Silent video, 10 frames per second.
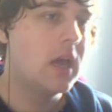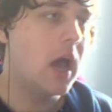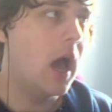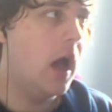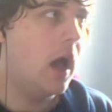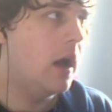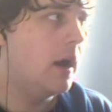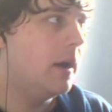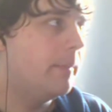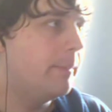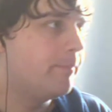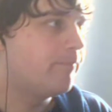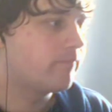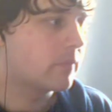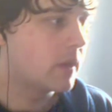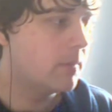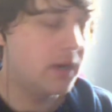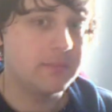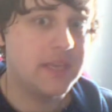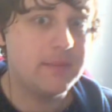But
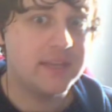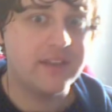I'm keeping it